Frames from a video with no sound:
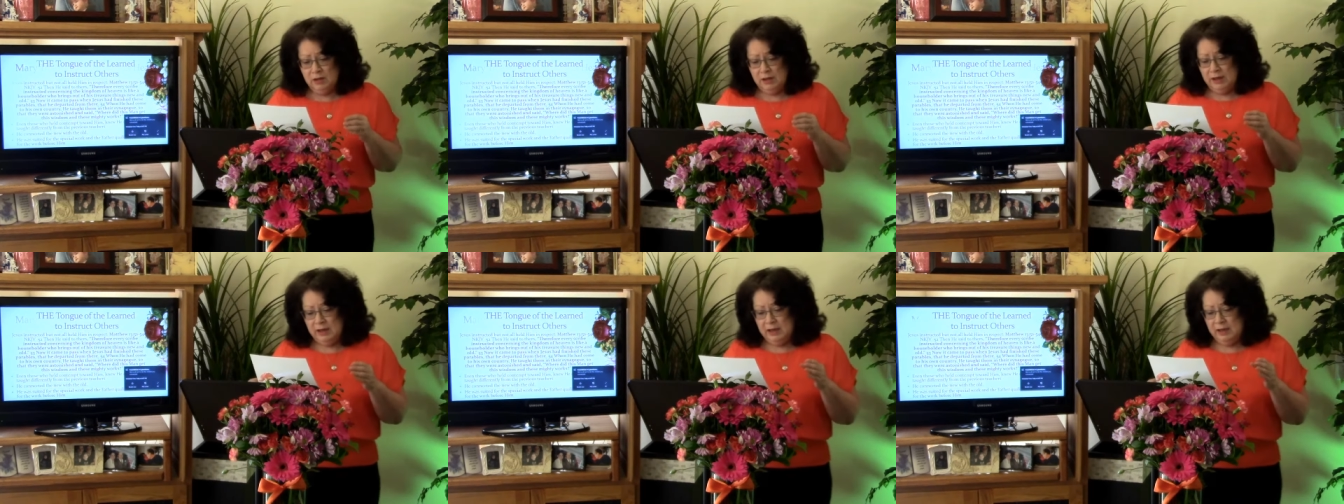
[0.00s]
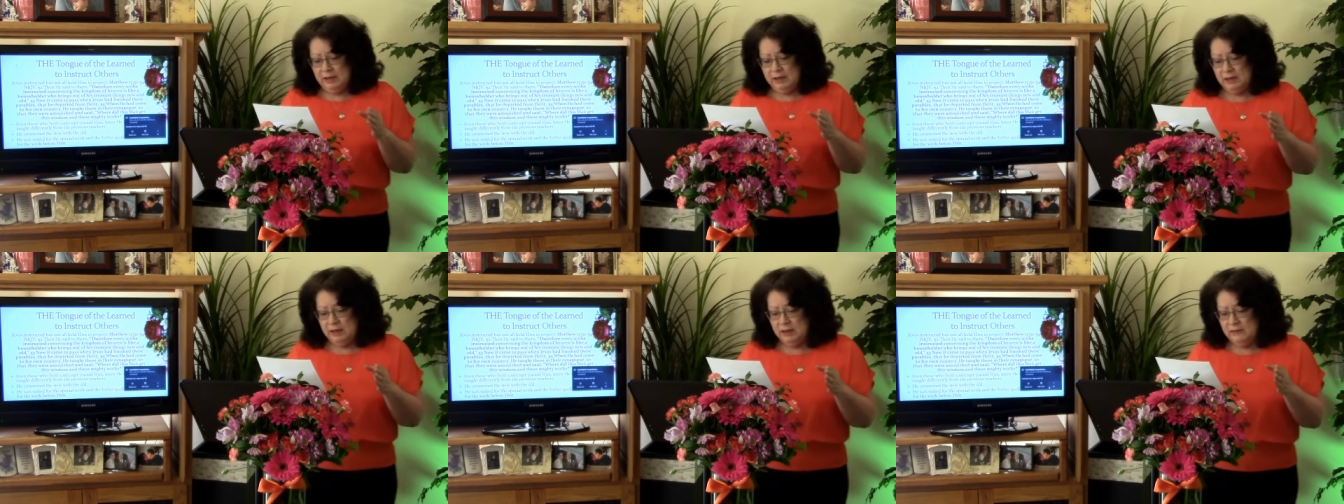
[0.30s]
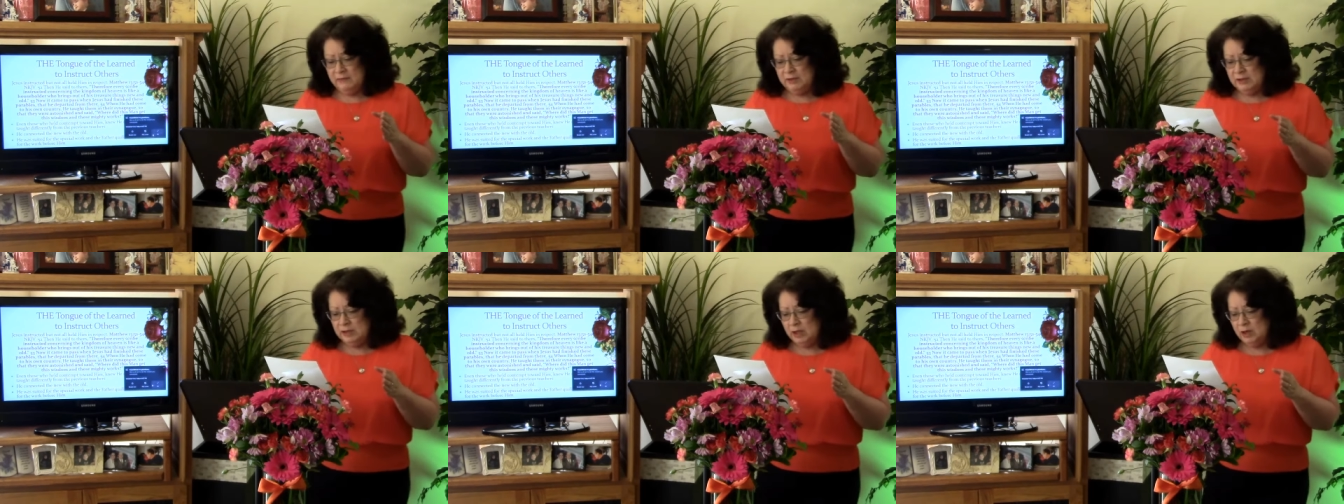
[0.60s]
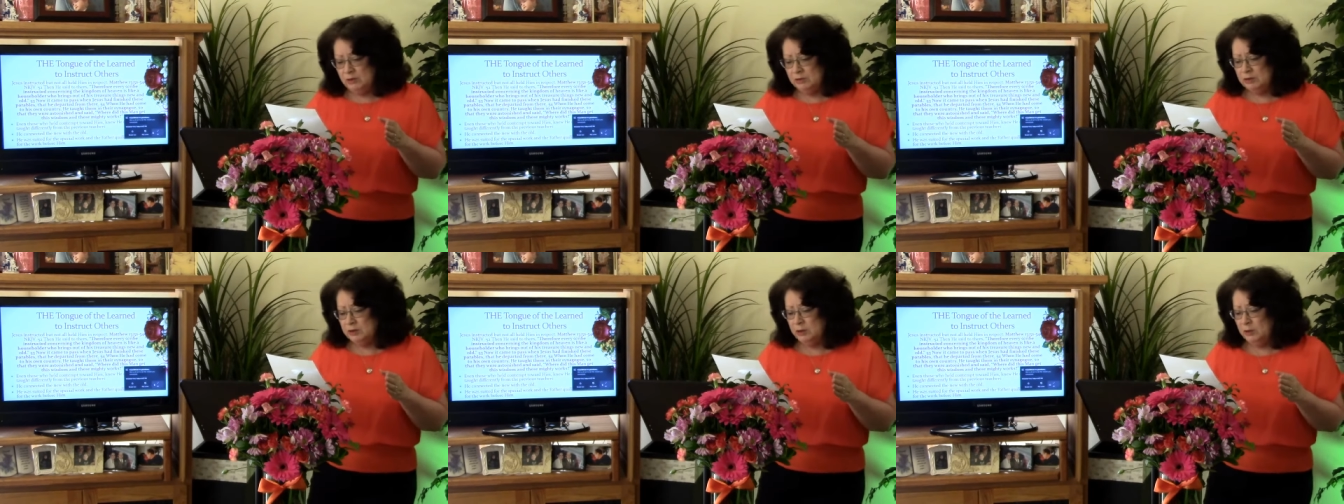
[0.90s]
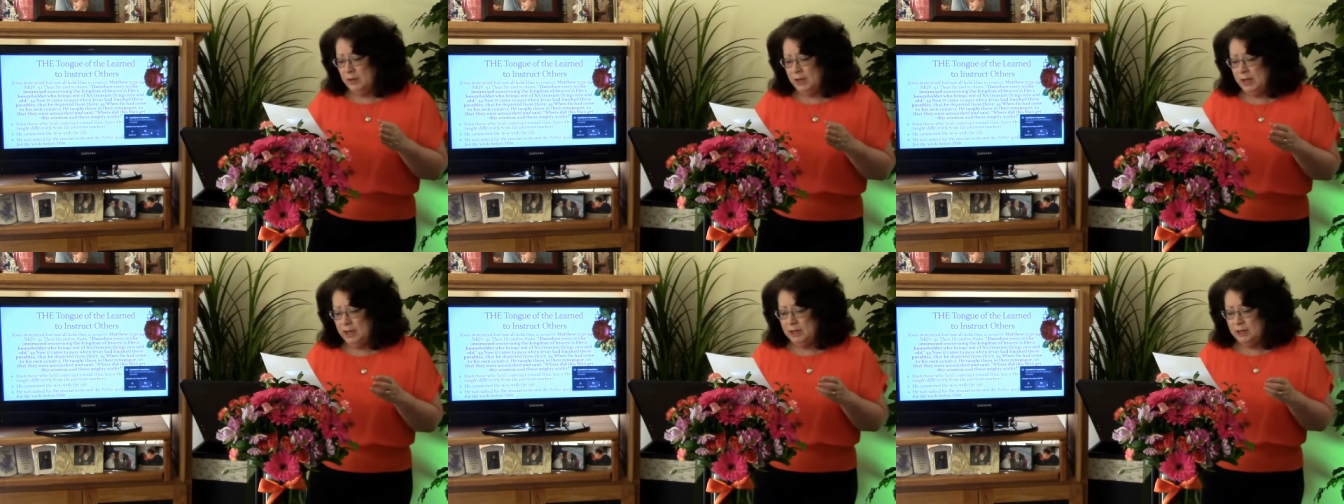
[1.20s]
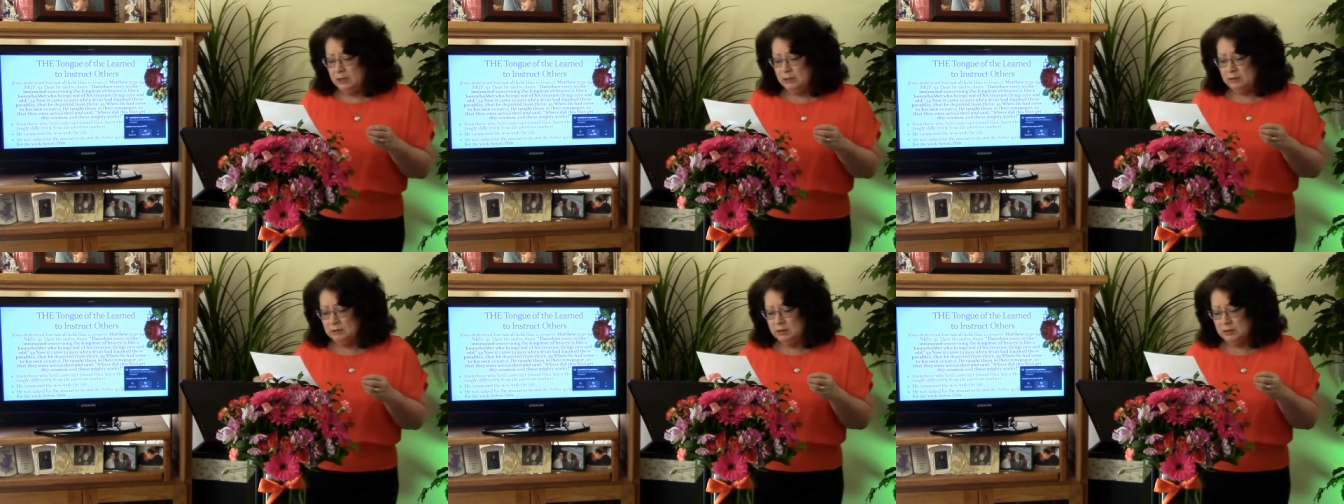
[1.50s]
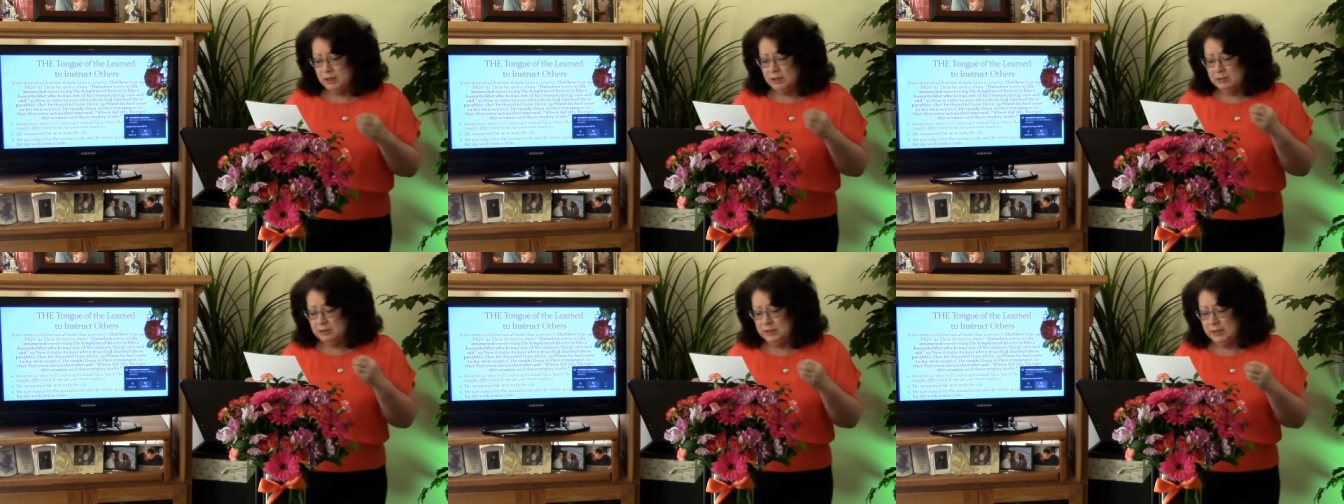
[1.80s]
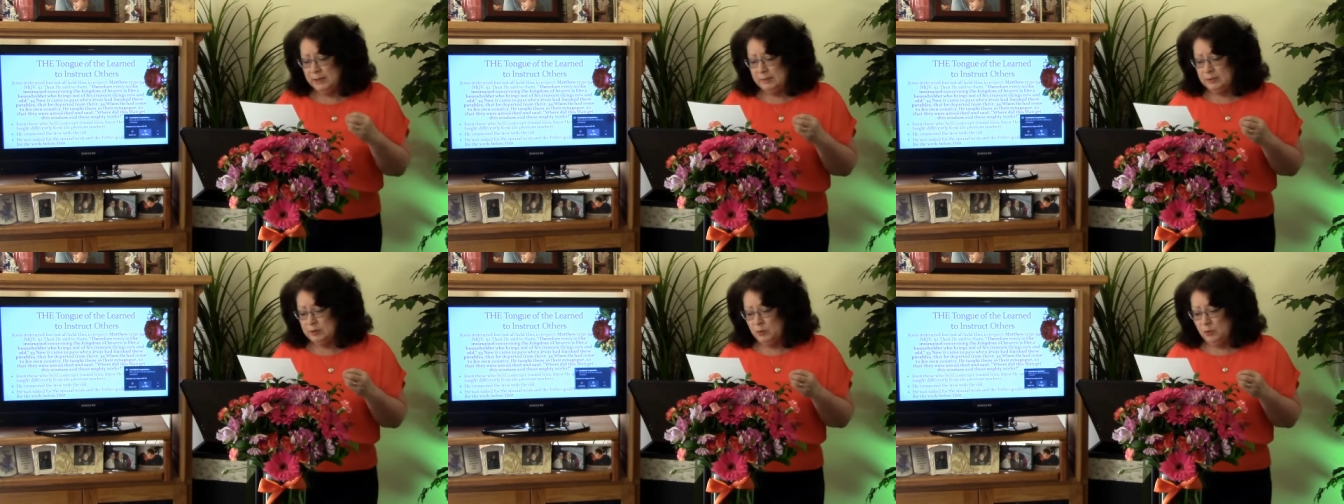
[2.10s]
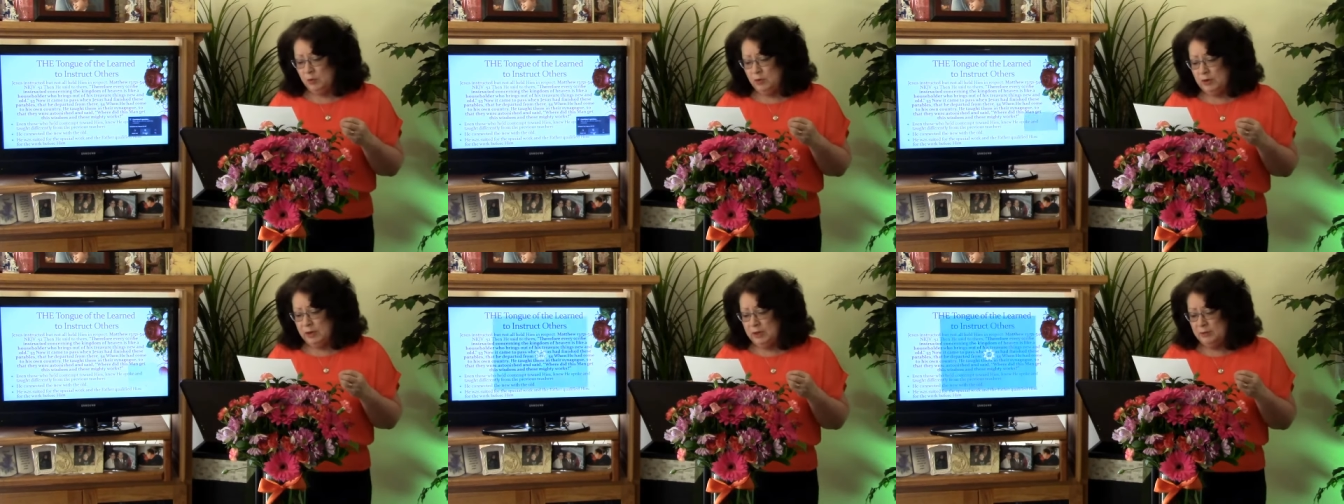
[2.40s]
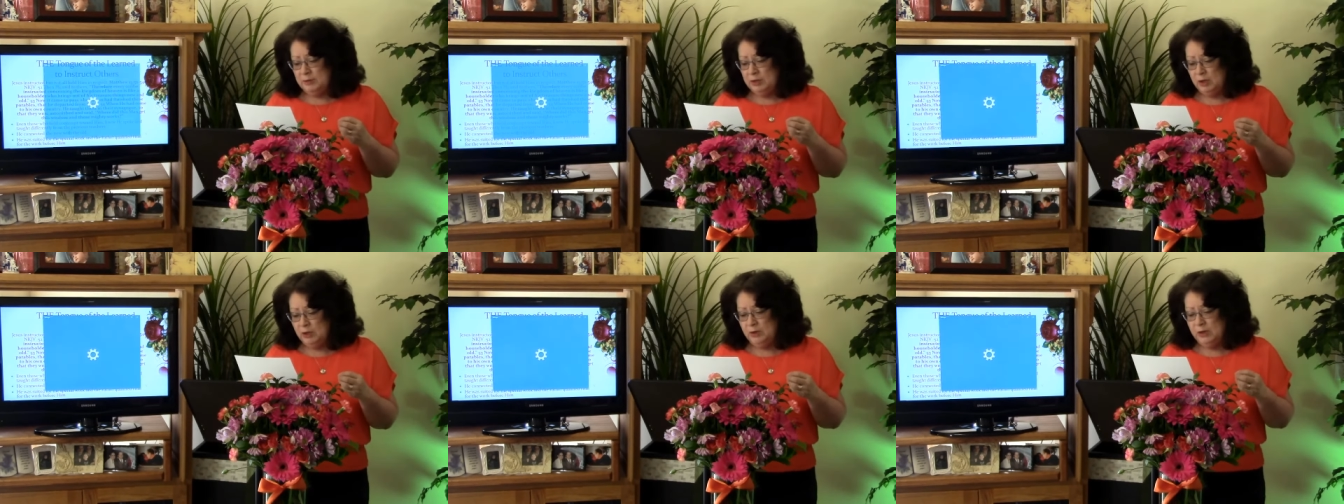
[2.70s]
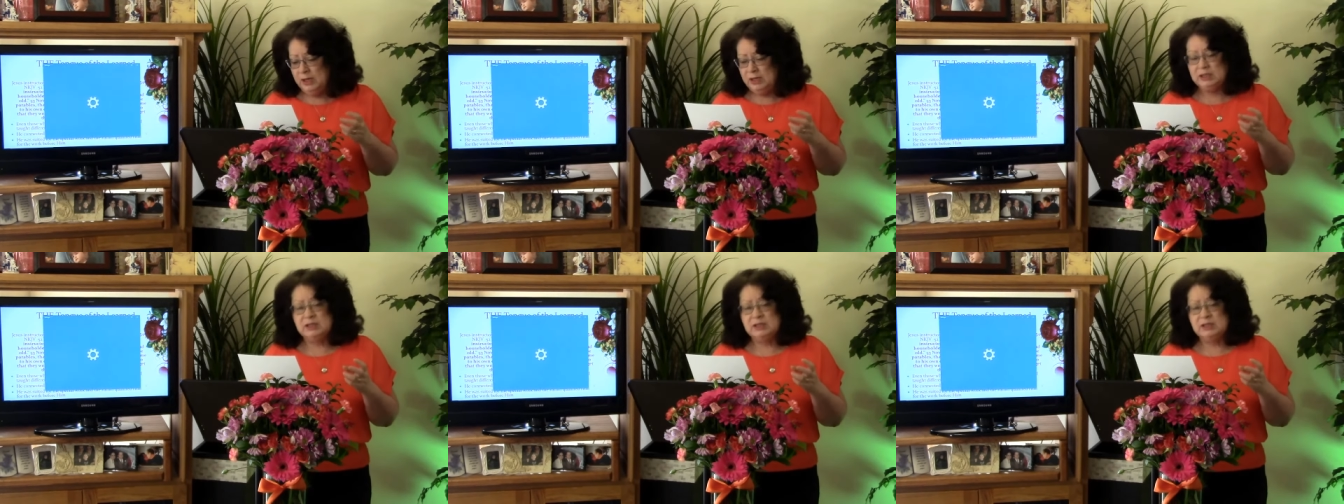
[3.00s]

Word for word: even those who held contempt toward him knew he